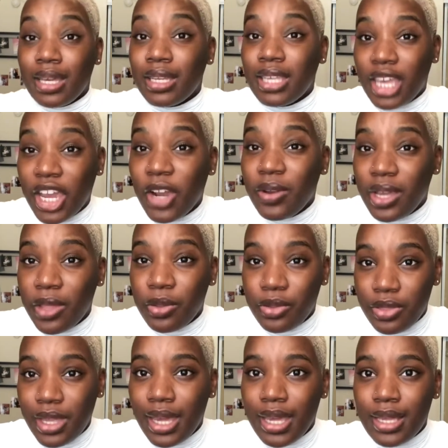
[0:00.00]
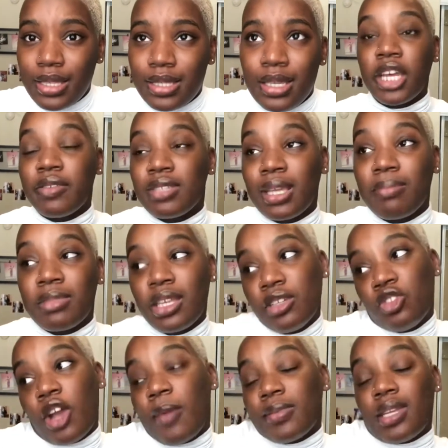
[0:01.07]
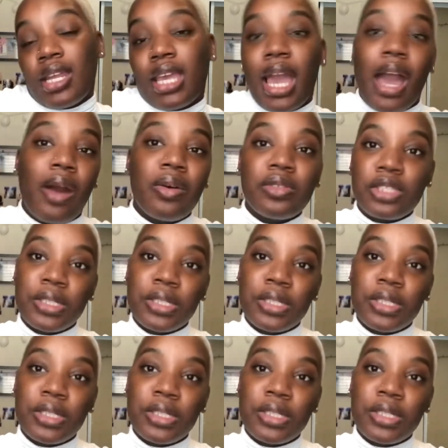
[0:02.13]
could carry other things. If something drops in a couch,